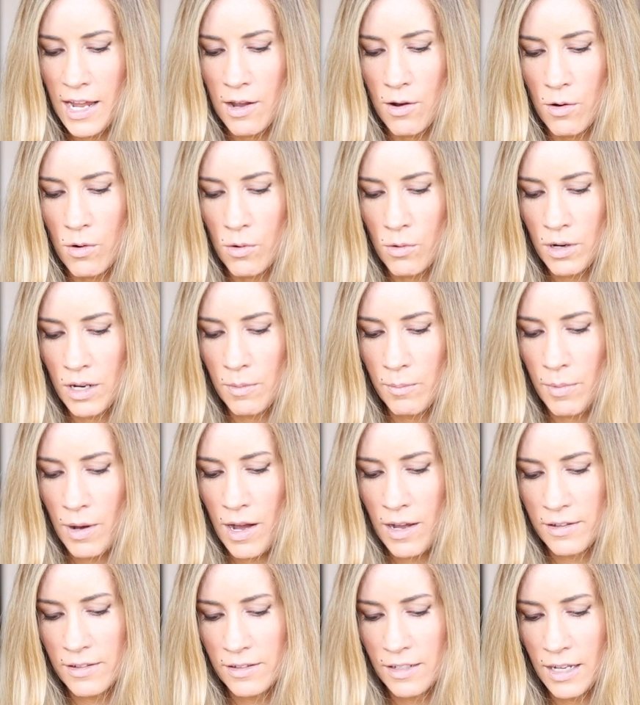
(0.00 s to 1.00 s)
I own in
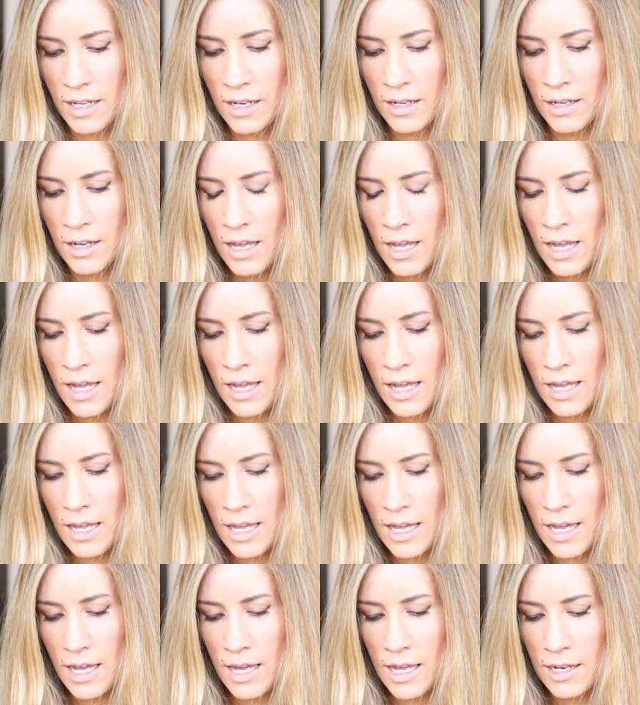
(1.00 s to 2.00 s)
Boston,
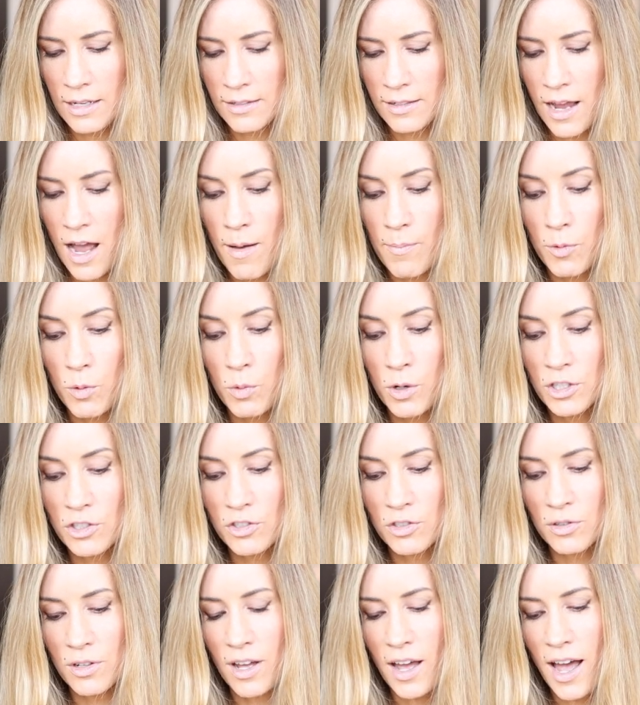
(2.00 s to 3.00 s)
and um,
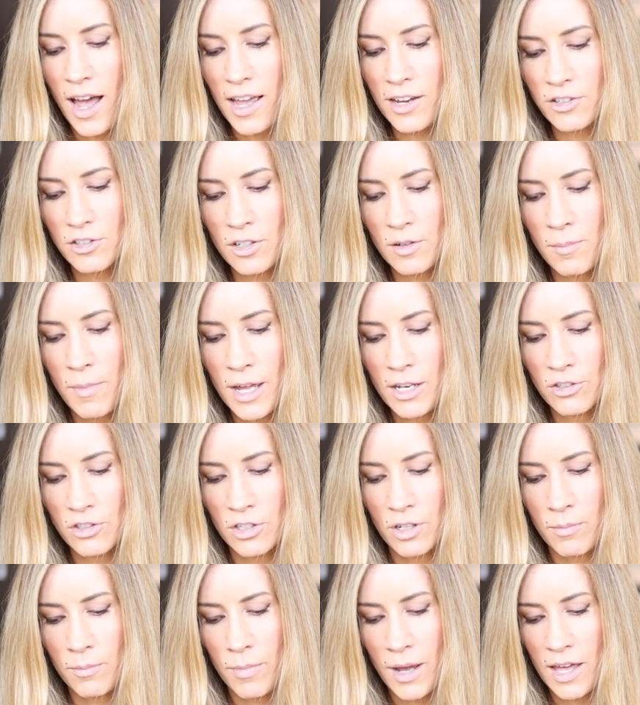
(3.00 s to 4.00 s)
which... I should
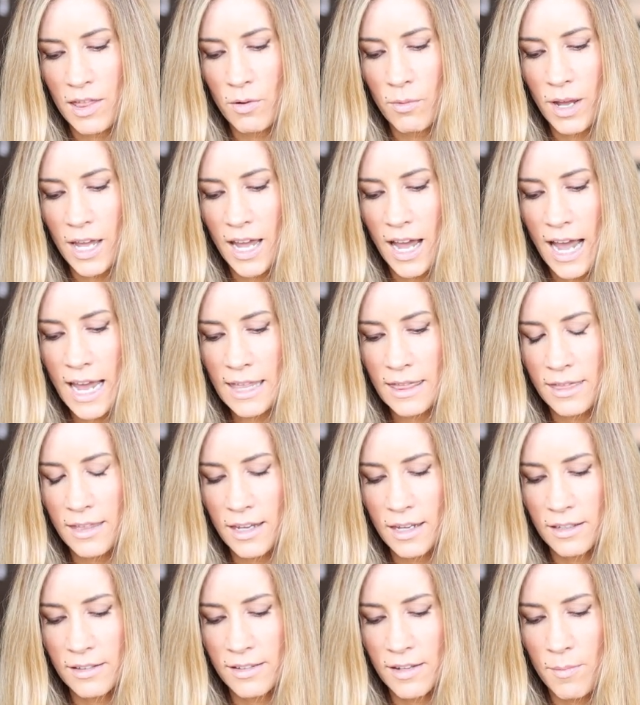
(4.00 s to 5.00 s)
mention, by the way, I
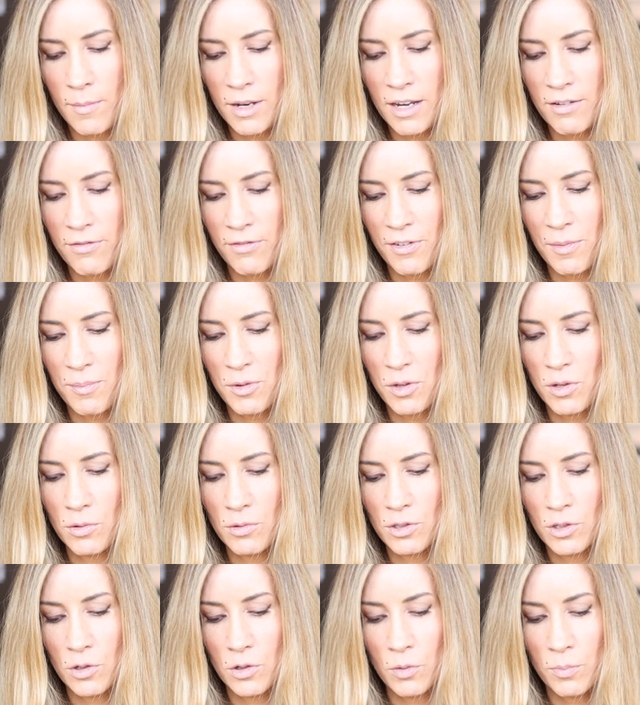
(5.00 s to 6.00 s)
think somebody from
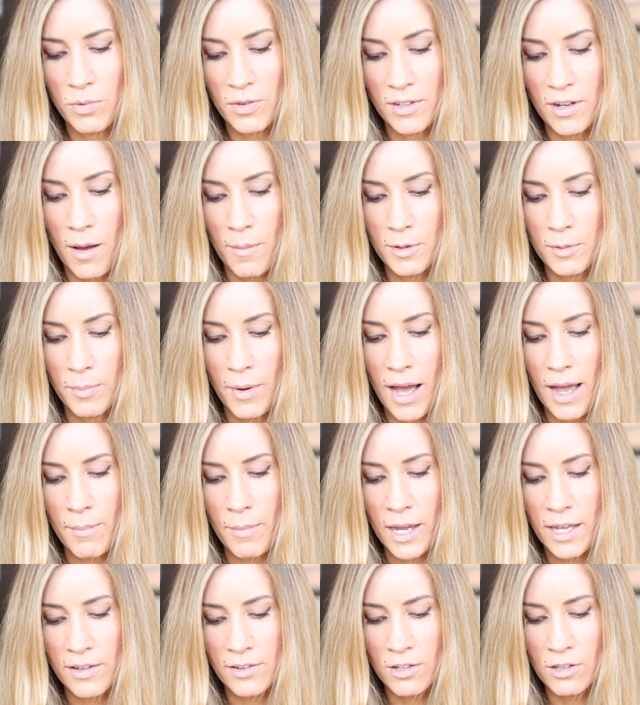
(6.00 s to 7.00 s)
YouTube stopped by
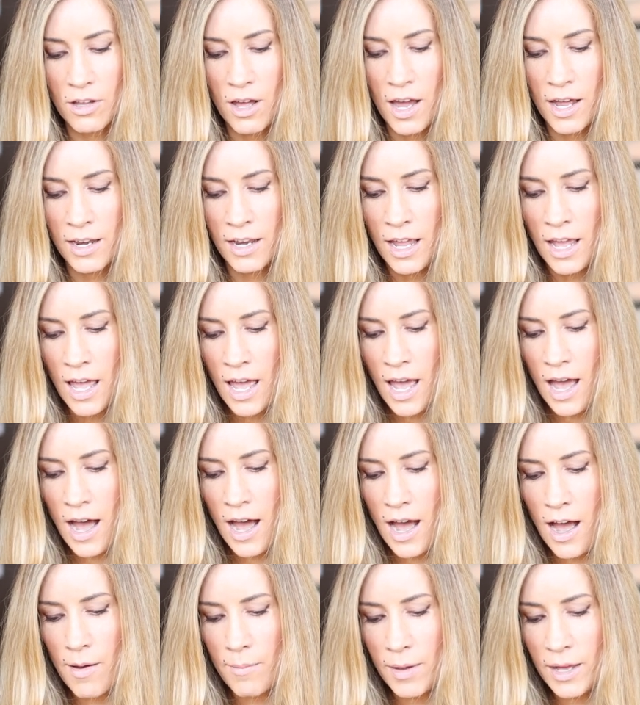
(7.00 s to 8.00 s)
my salon,
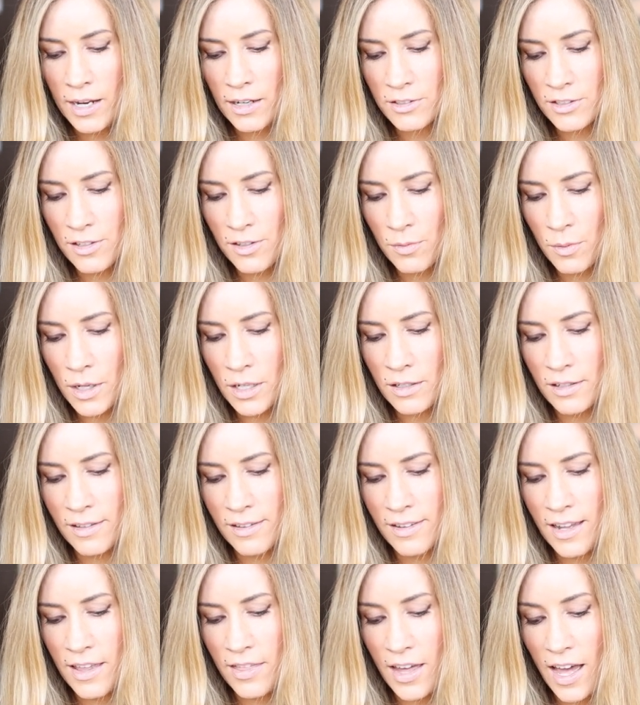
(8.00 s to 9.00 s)
um, and I just wanted to
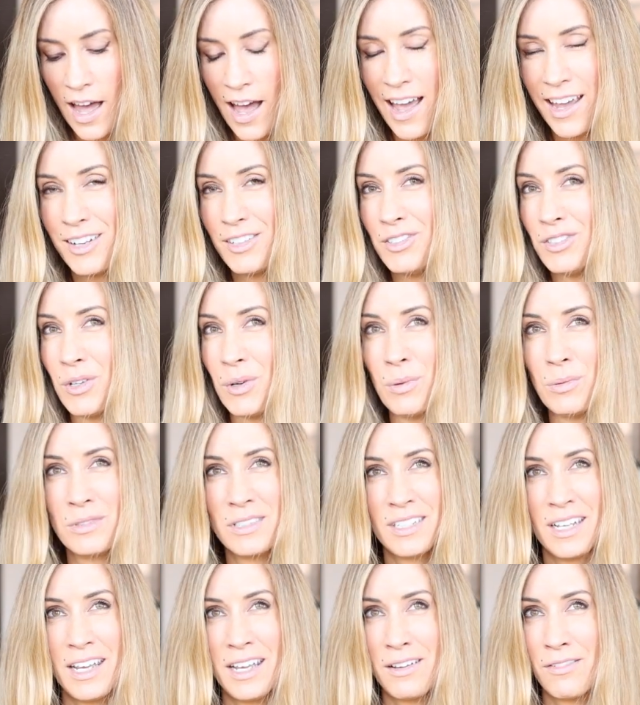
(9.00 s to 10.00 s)
say that I don't
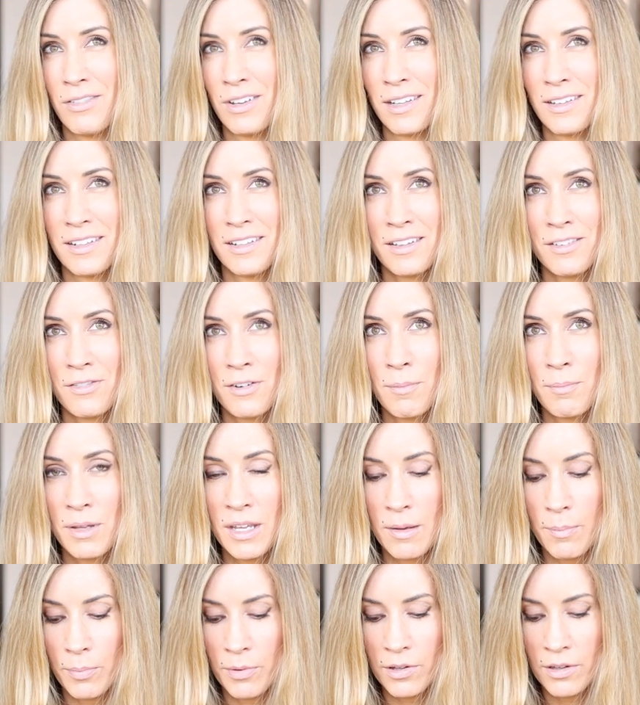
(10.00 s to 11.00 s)
take visits from
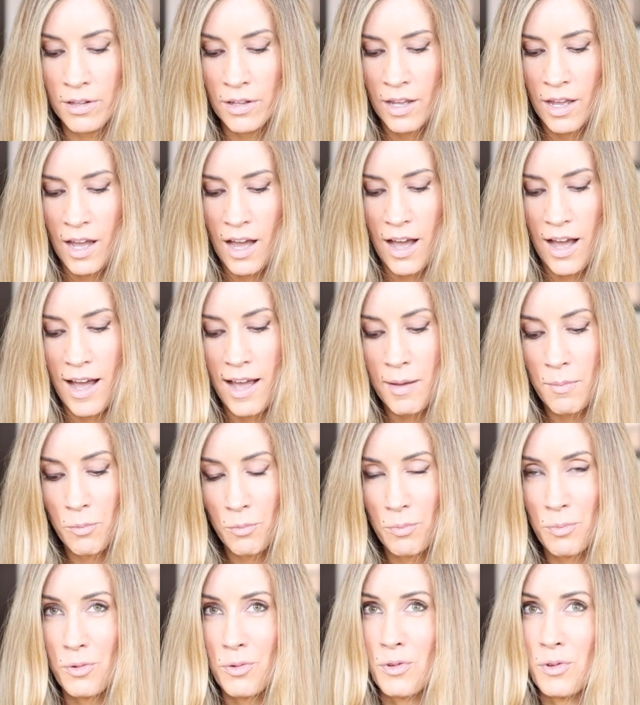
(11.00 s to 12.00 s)
people. I'm,